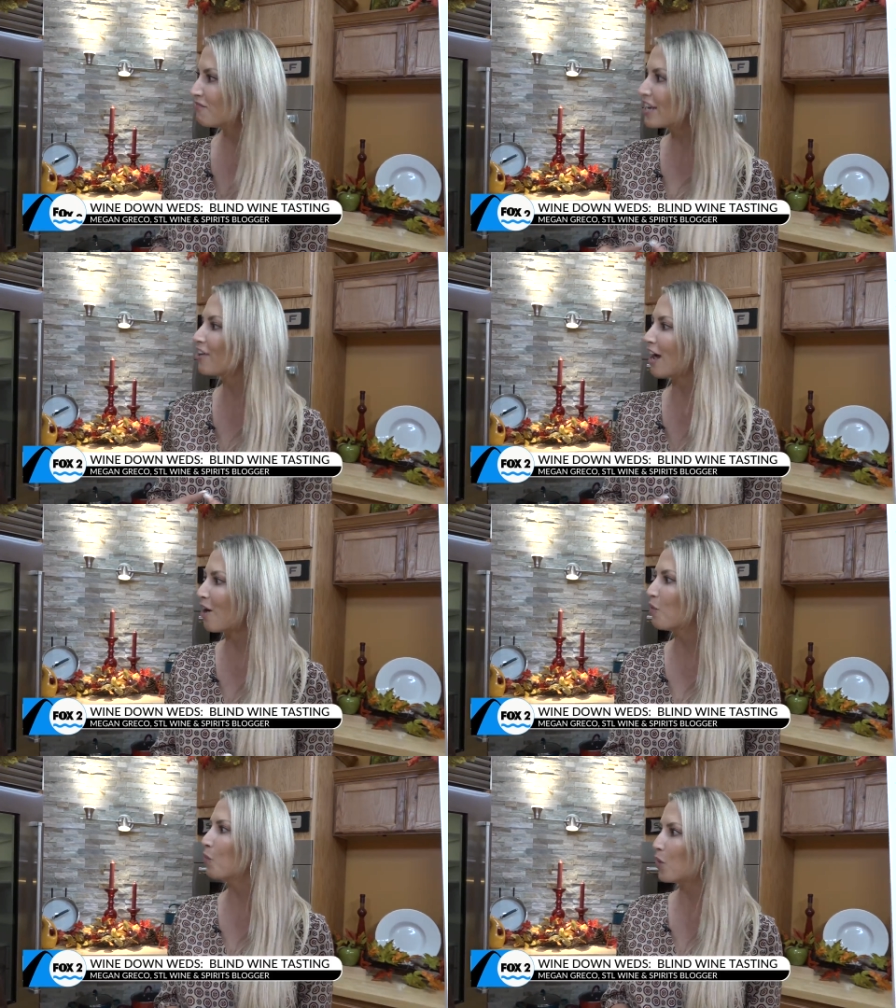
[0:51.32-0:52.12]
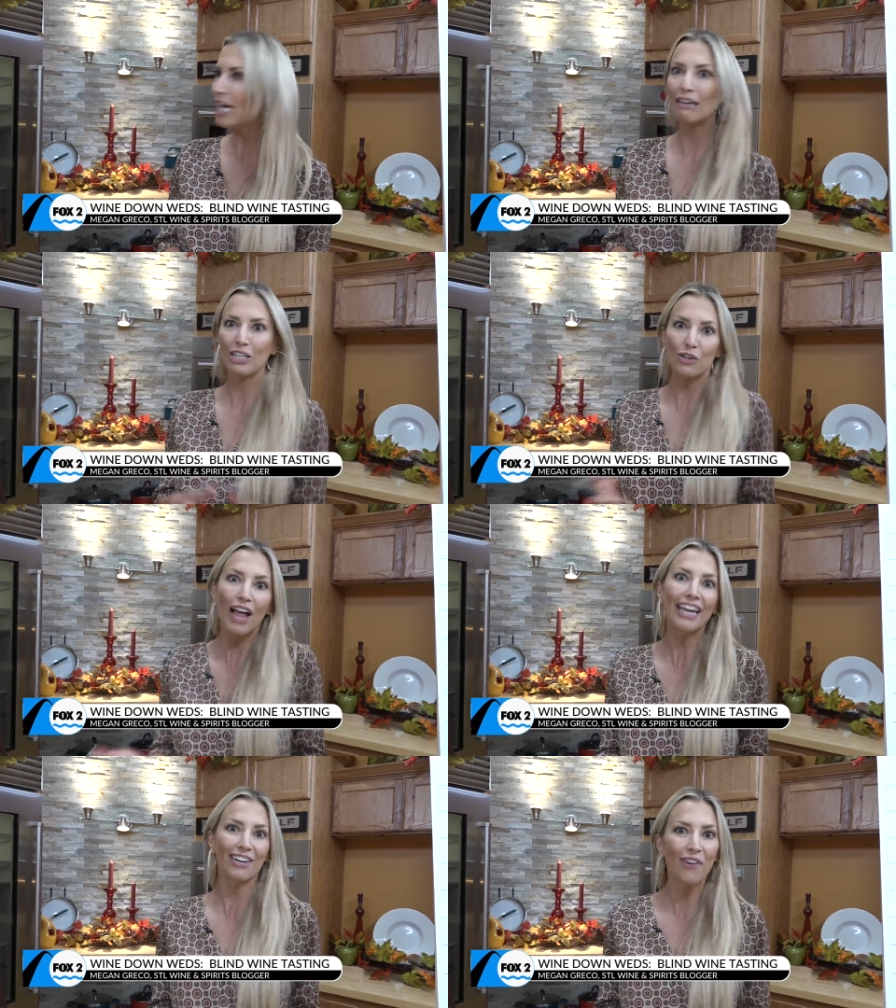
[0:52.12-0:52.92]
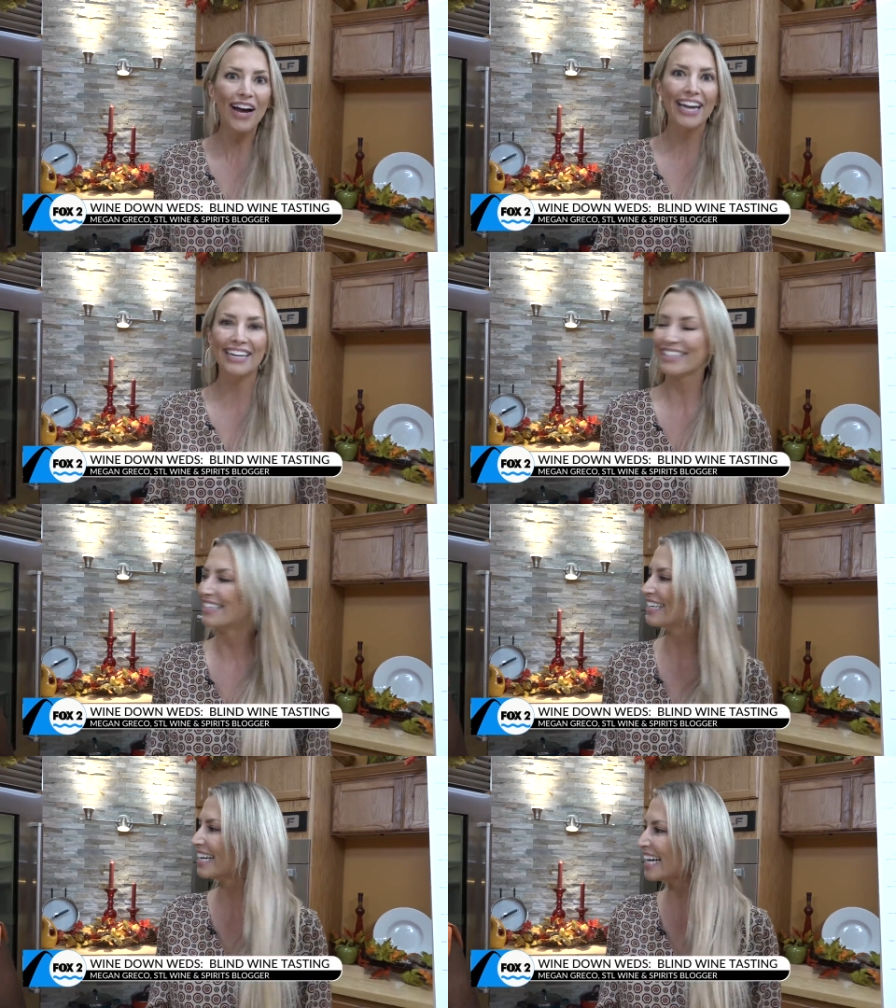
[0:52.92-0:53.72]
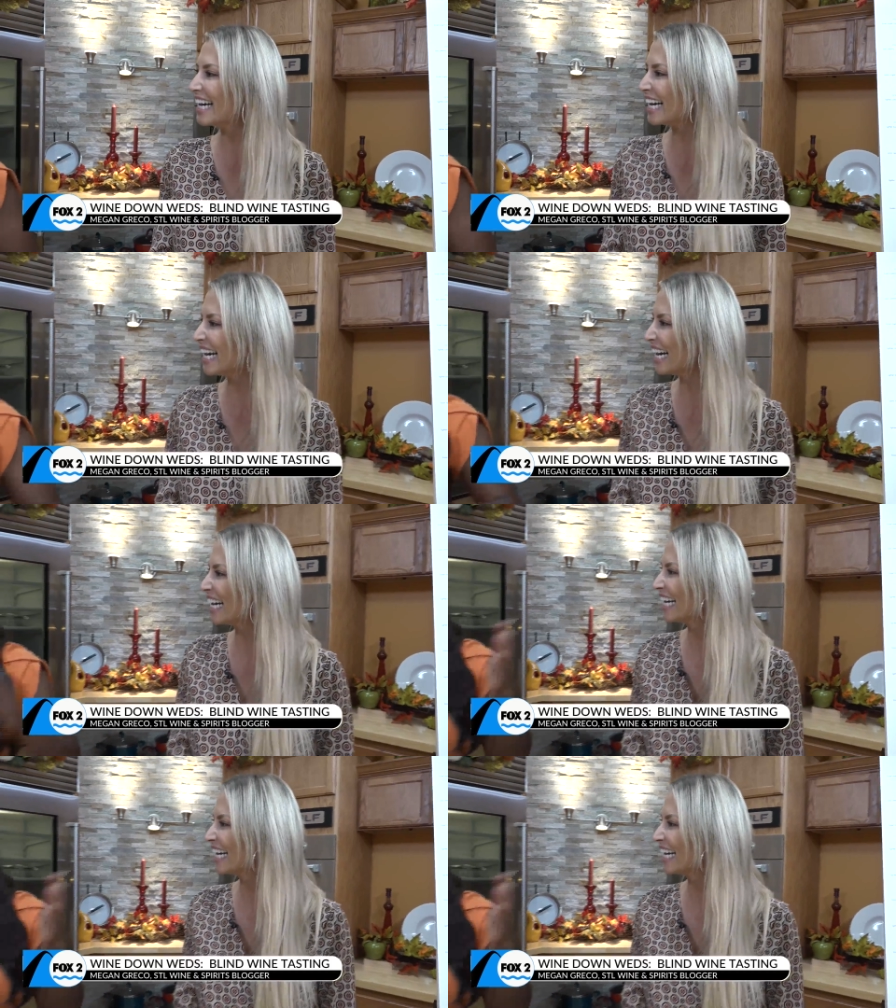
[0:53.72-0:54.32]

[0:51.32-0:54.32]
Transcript: figure out what you like in wine. Absolutely. And you